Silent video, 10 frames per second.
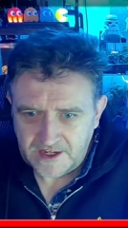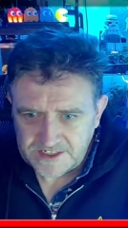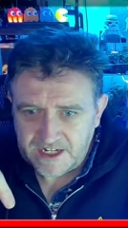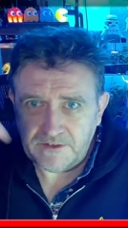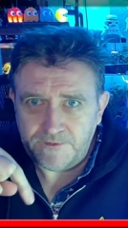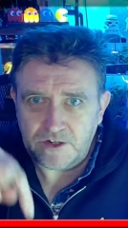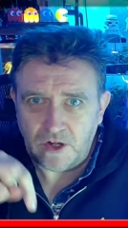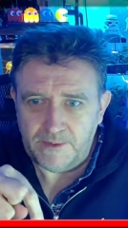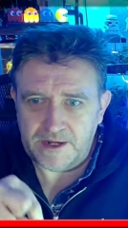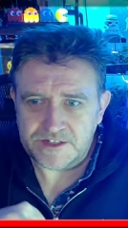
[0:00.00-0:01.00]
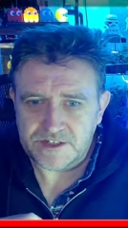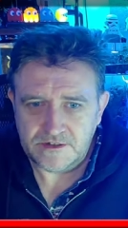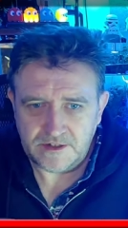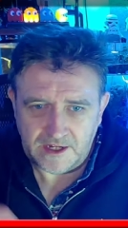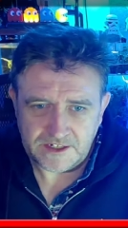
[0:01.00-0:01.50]
sound up in the comments.
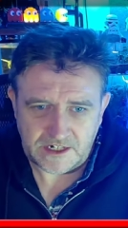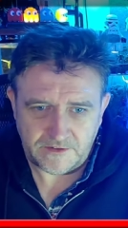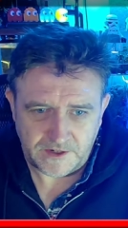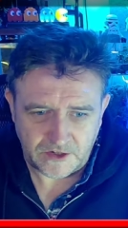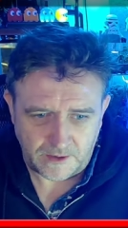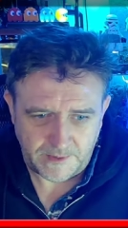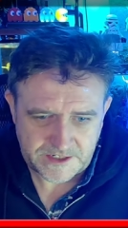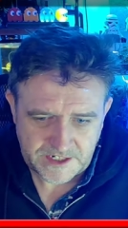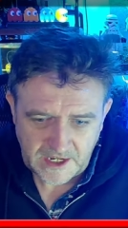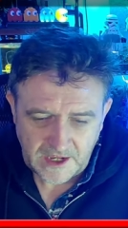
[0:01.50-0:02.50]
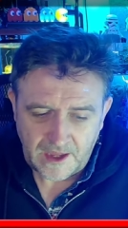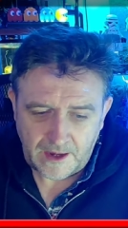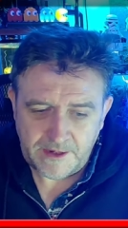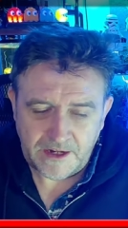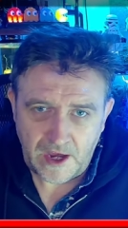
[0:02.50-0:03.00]
Yeah, sound up in the comments. I
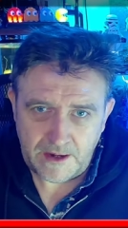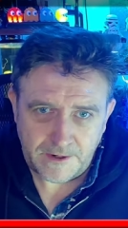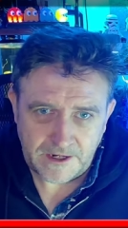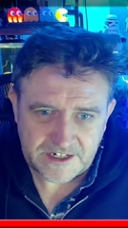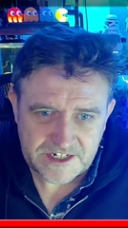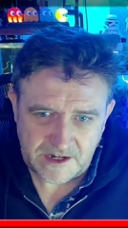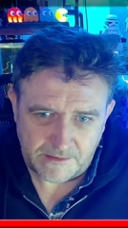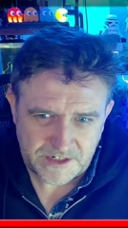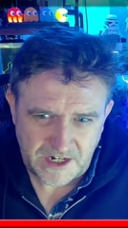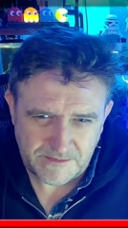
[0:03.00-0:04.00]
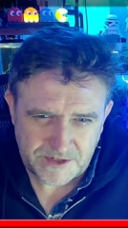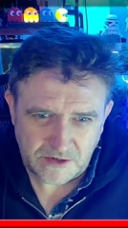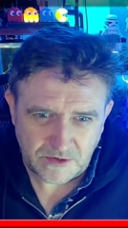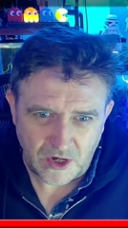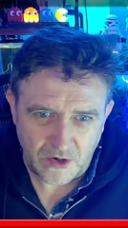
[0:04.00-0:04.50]
mean, hyperlinks sometimes
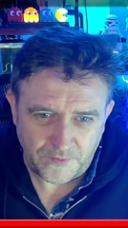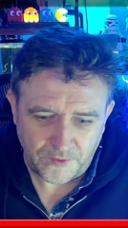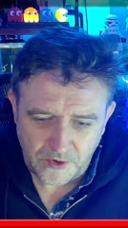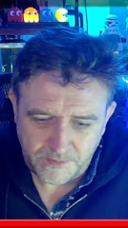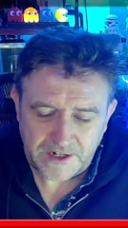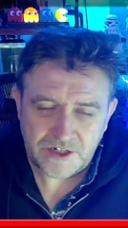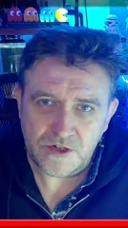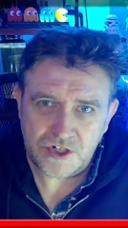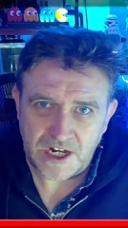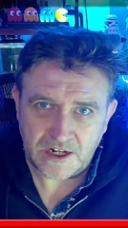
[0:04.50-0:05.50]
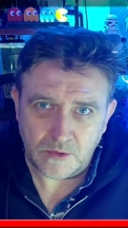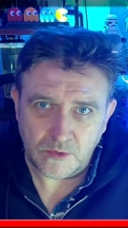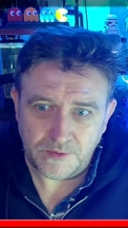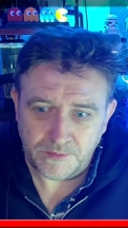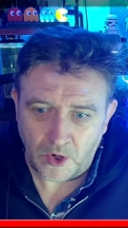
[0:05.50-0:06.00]
don't go through, but I do check all
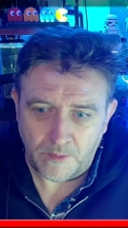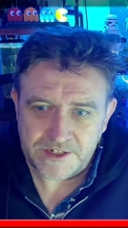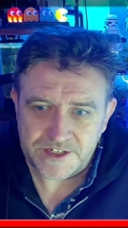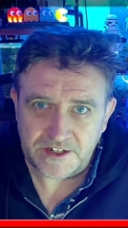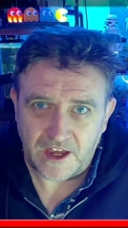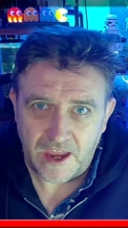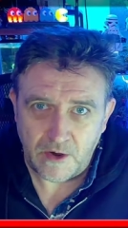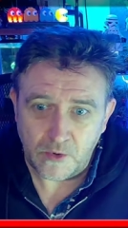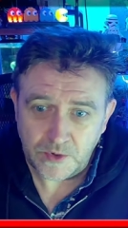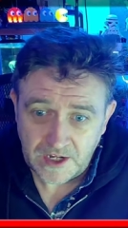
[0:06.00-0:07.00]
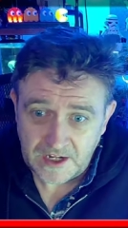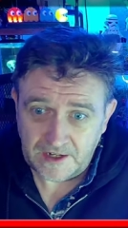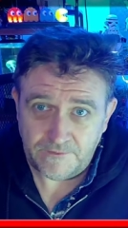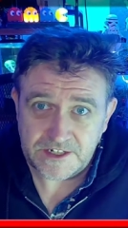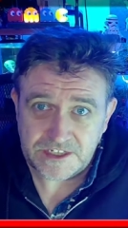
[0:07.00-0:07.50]
the comments that are held. And
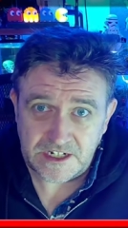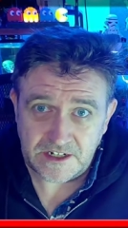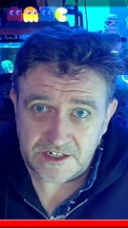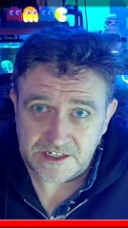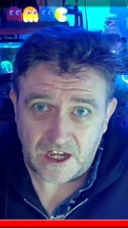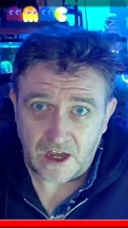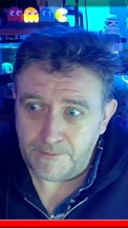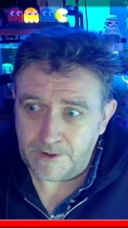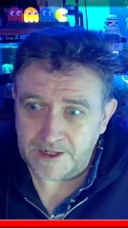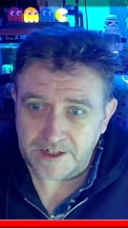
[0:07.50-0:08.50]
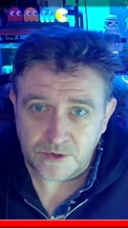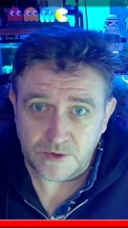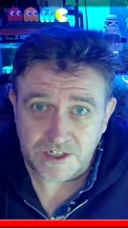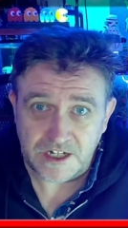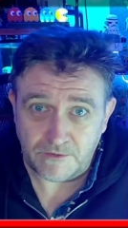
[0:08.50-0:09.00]
if I see that there's a hyperlink to
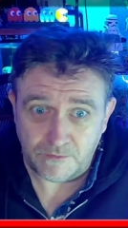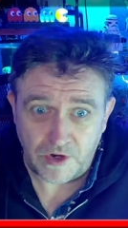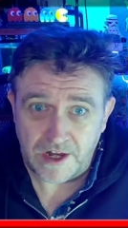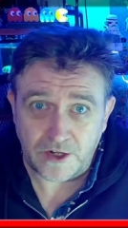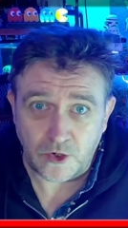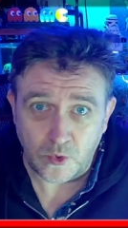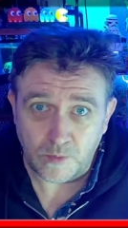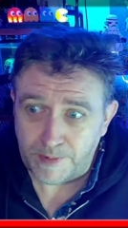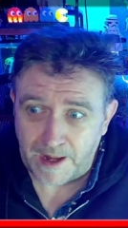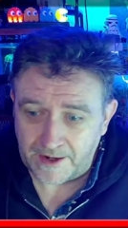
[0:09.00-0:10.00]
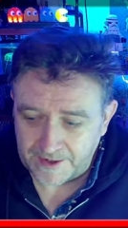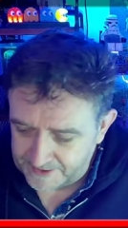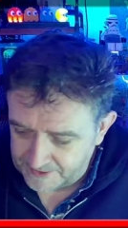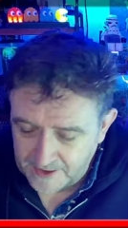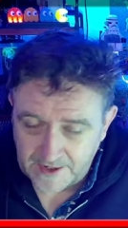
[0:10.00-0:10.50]
a really cool
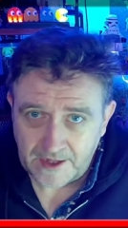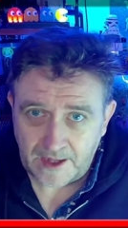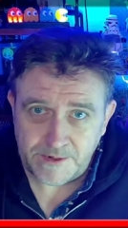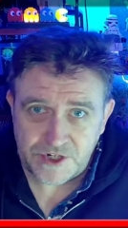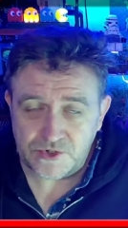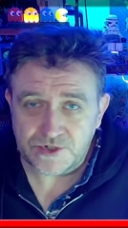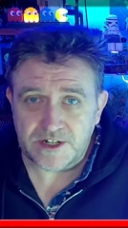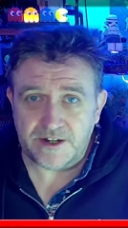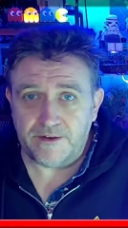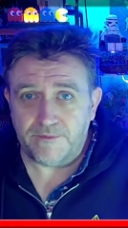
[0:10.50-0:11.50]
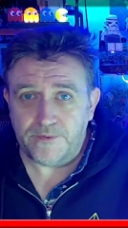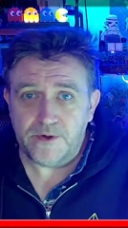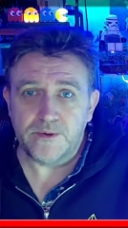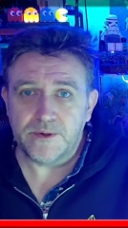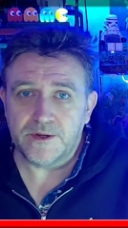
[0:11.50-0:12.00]
bargain, I'll be sure to let it
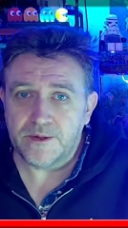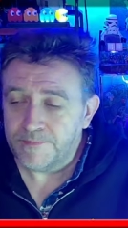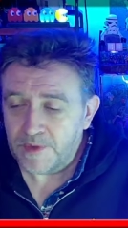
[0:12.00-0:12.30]
through, you know?